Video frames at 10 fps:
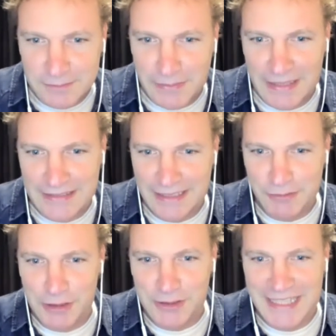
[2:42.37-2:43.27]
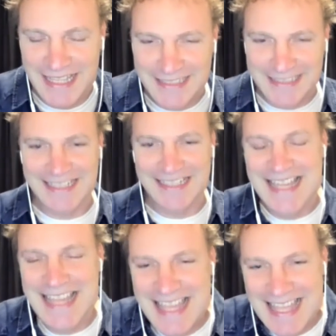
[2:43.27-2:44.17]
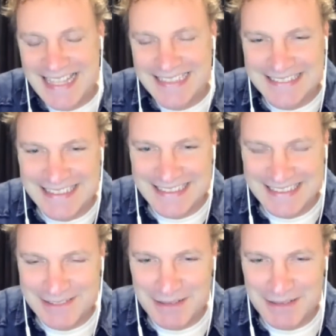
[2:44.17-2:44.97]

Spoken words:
bilingual Canada. And I